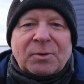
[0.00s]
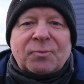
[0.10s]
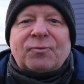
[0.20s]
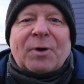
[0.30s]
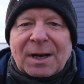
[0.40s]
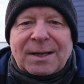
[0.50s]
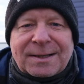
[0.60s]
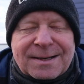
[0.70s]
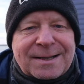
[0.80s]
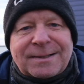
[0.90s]
You really
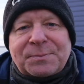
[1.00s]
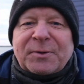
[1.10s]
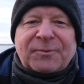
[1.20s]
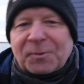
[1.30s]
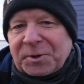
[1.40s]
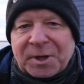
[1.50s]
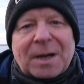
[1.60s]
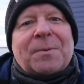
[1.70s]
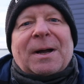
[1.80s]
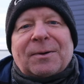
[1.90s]
need, before you
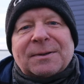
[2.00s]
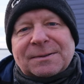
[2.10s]
go out,